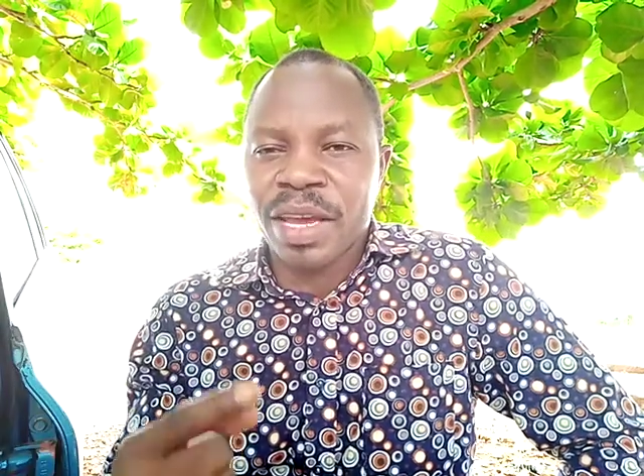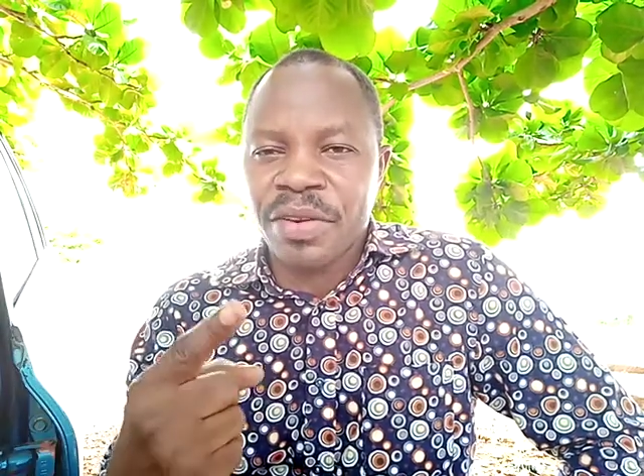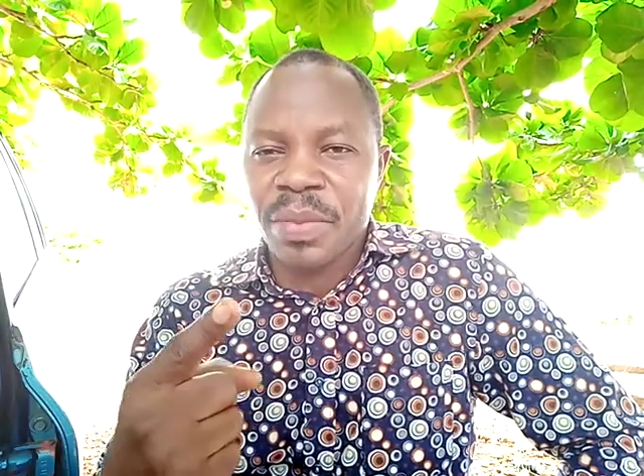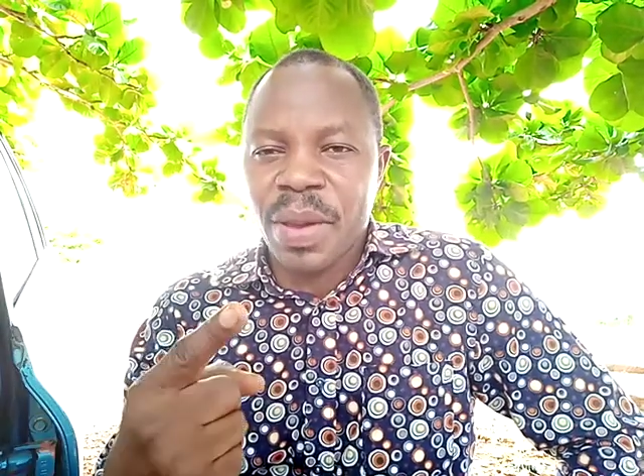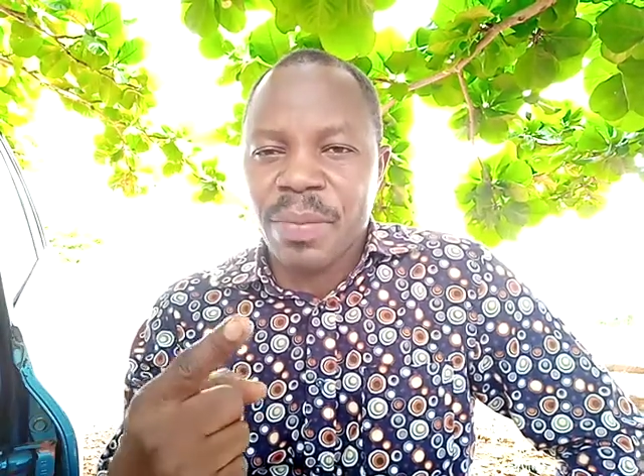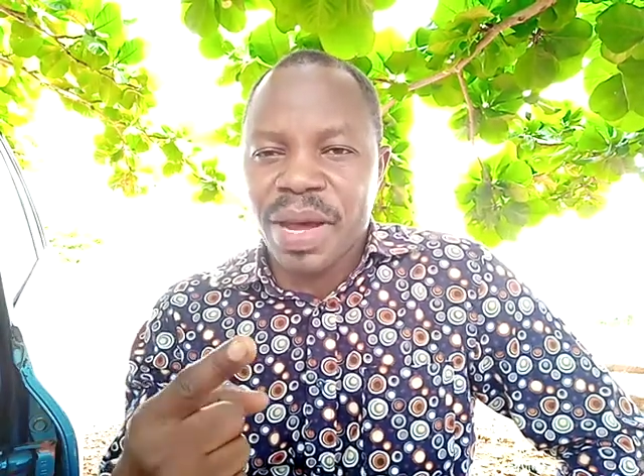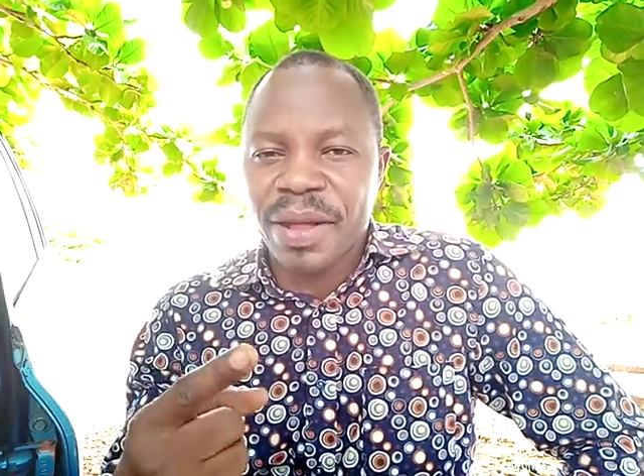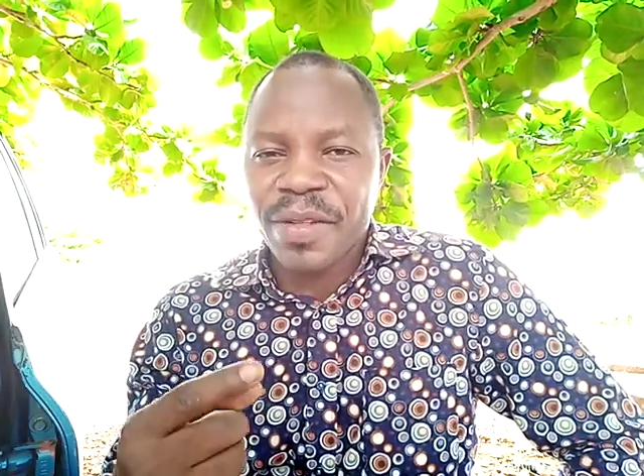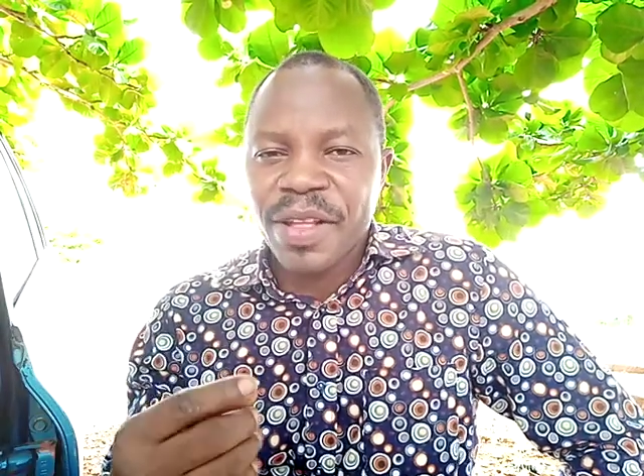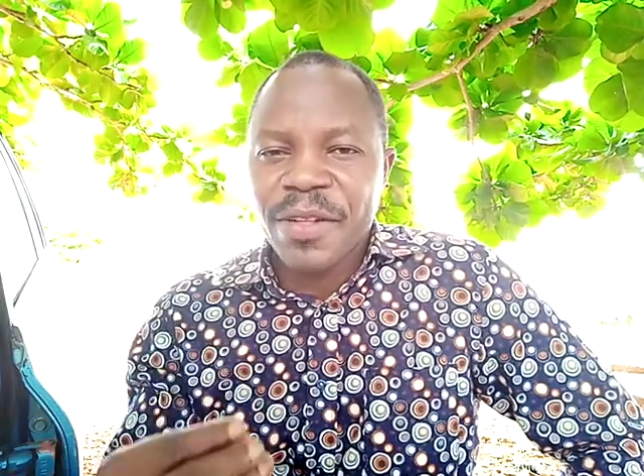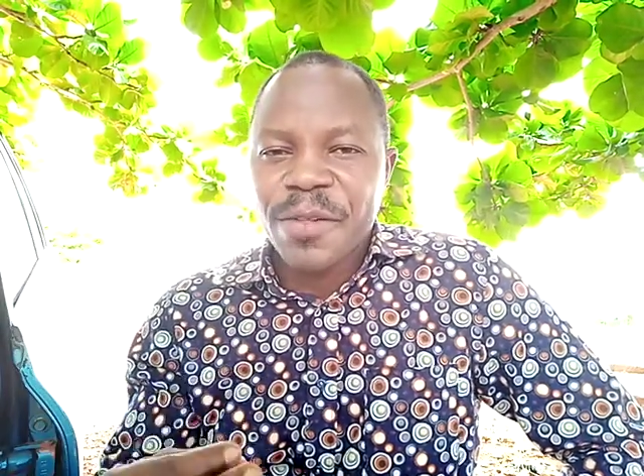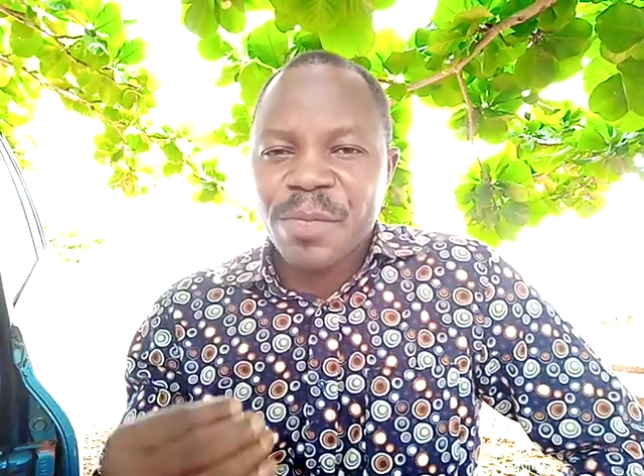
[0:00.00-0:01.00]
And remember,
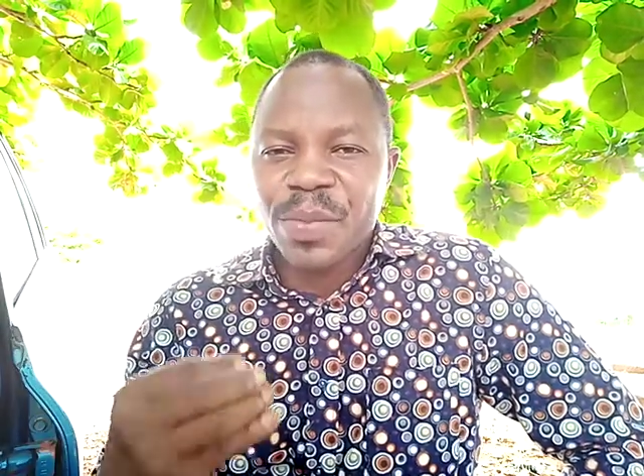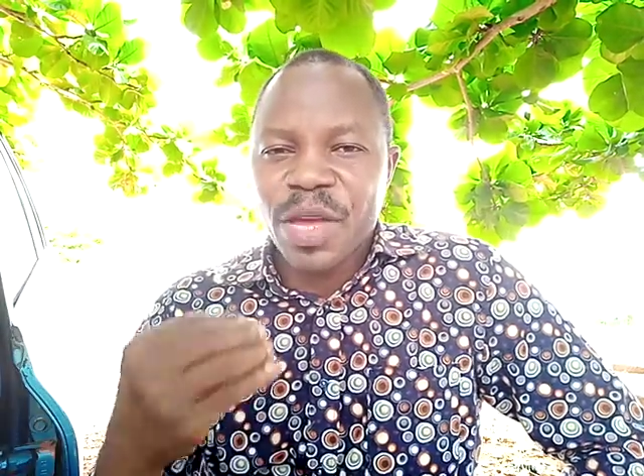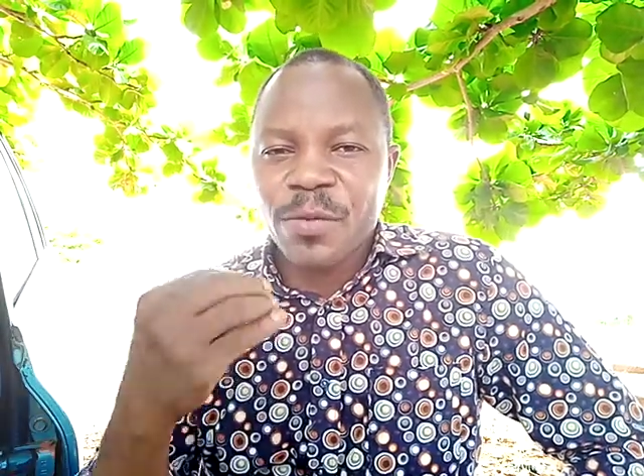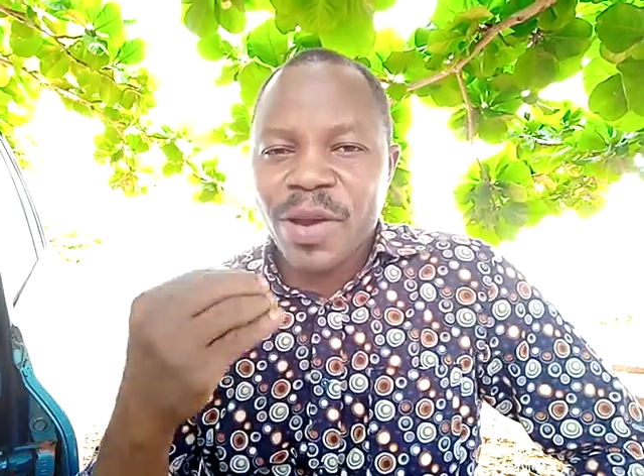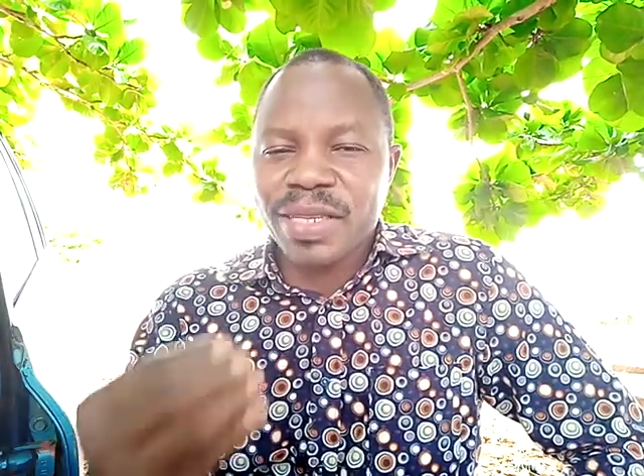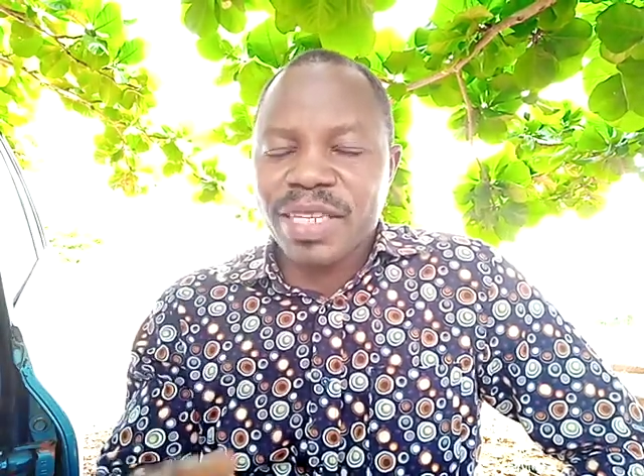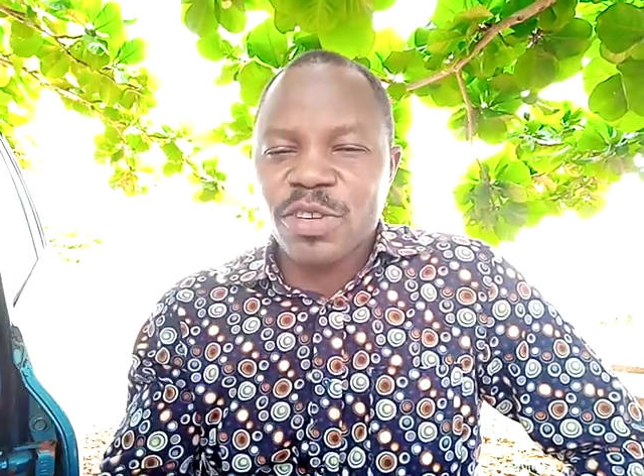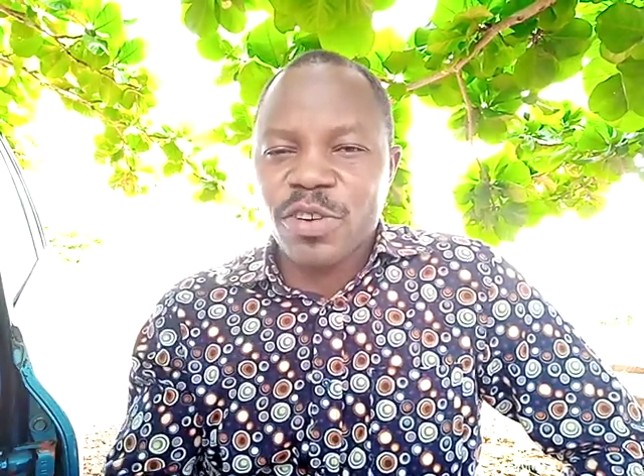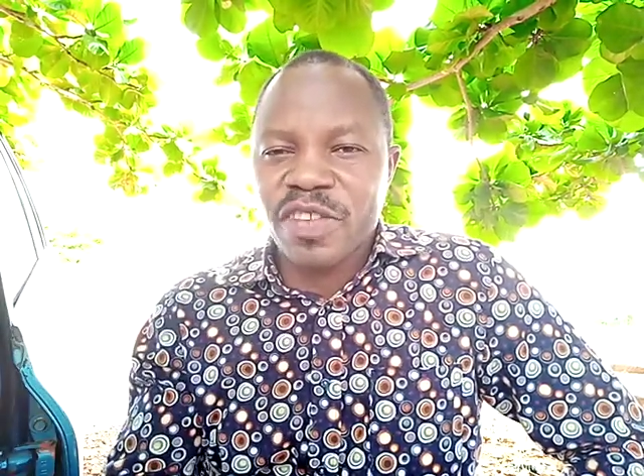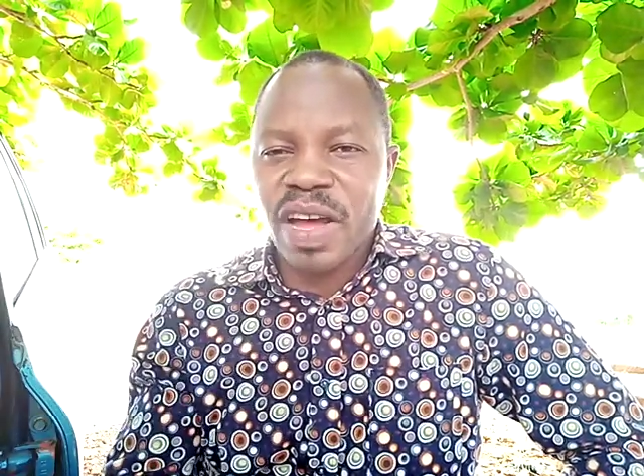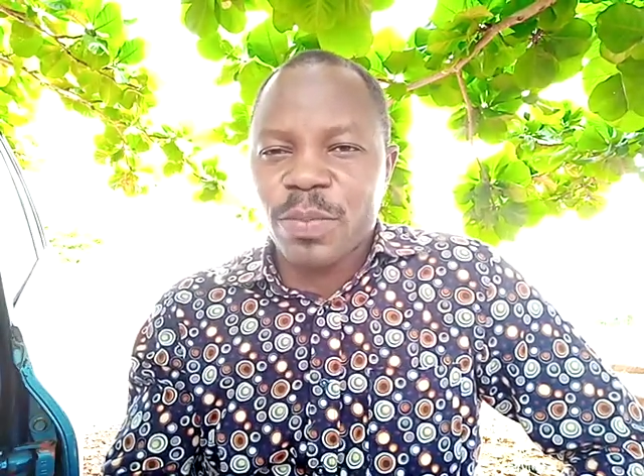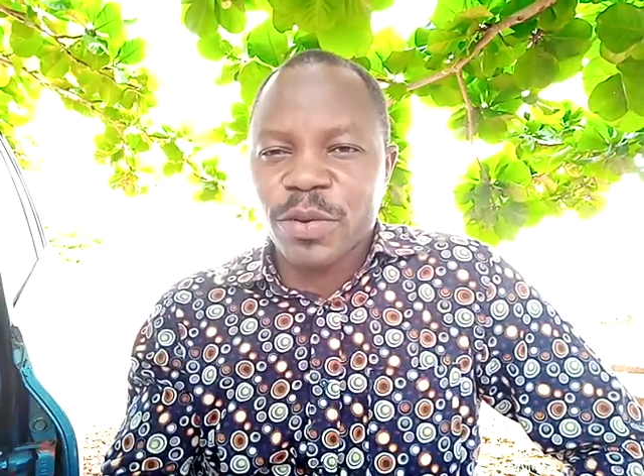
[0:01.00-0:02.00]
the quantity
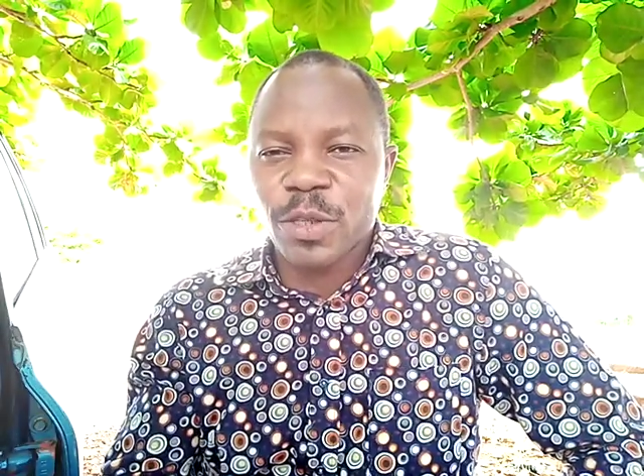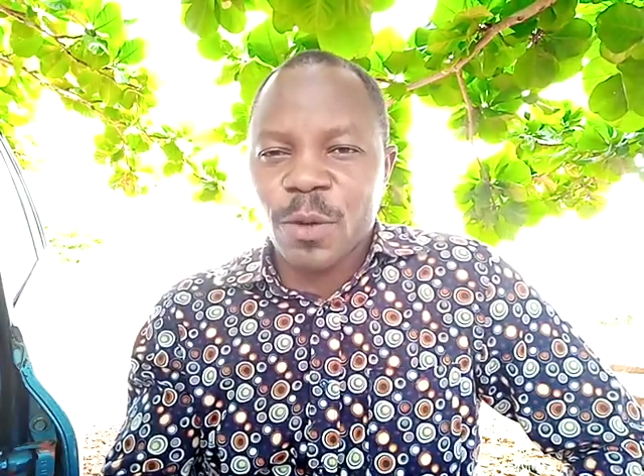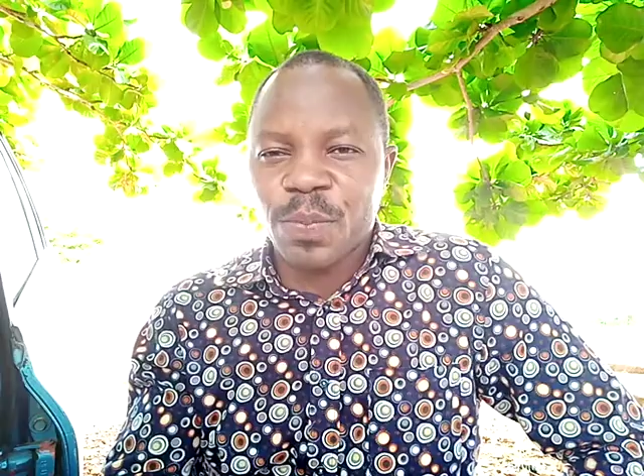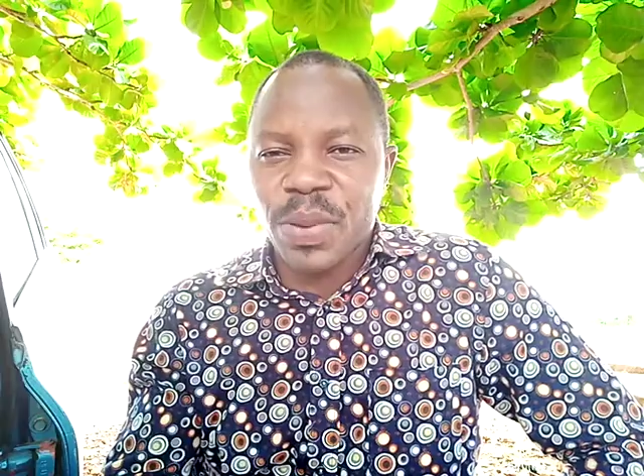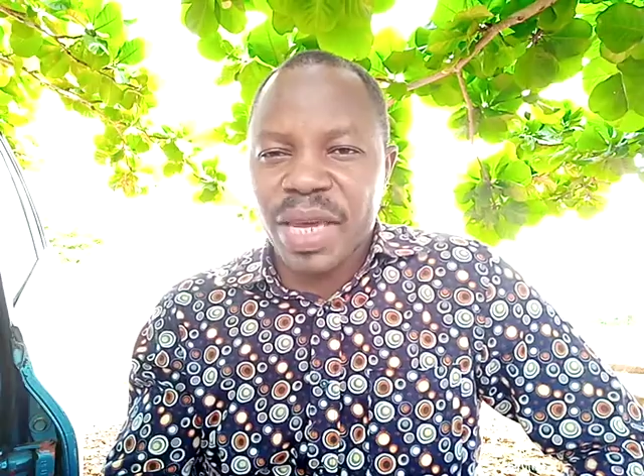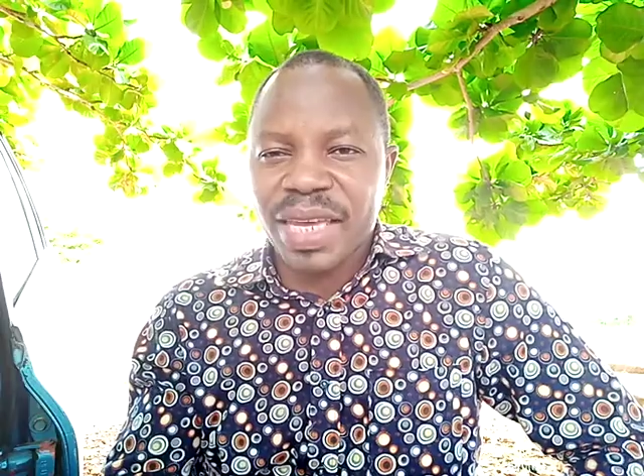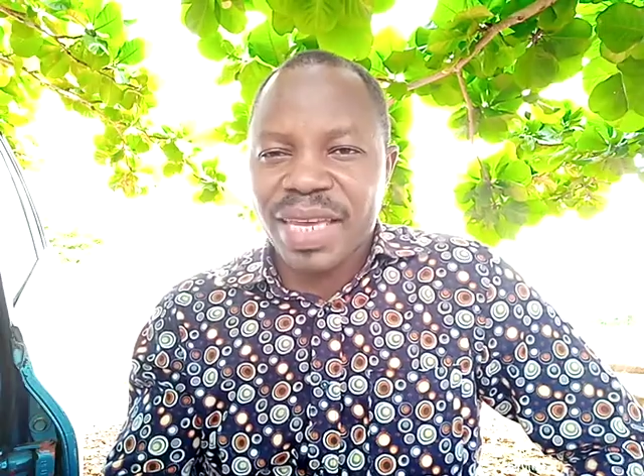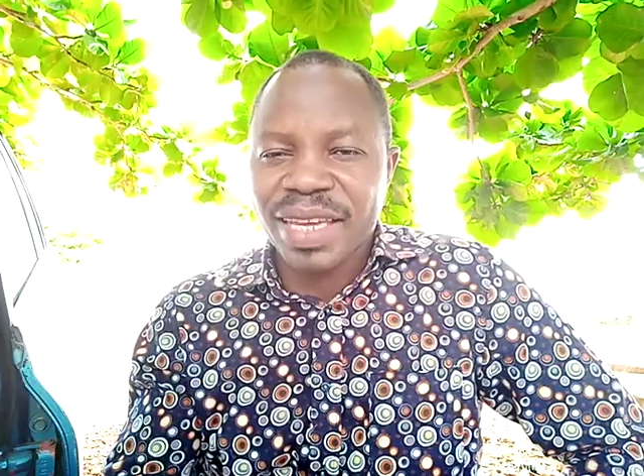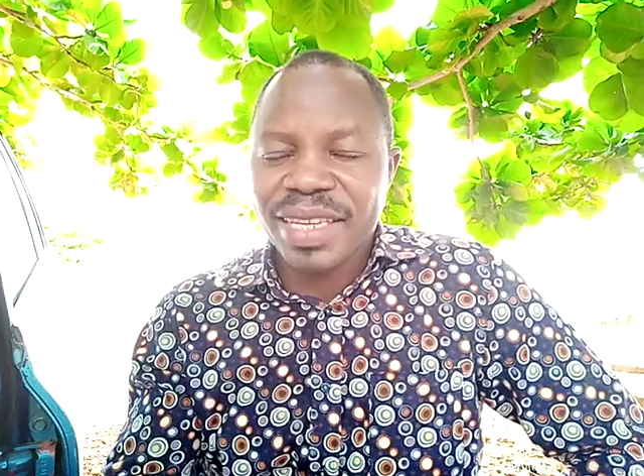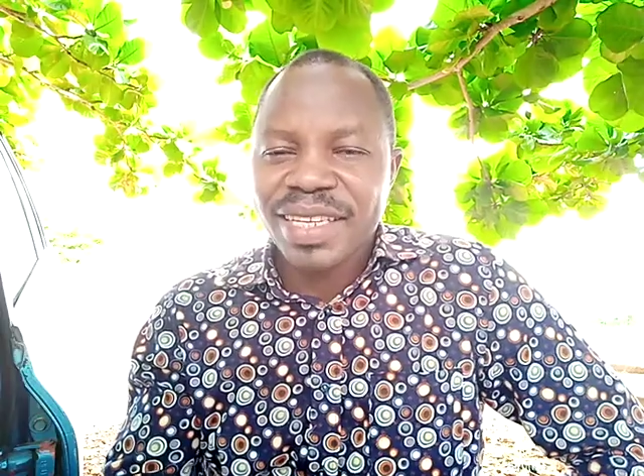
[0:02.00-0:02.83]
of apples you pick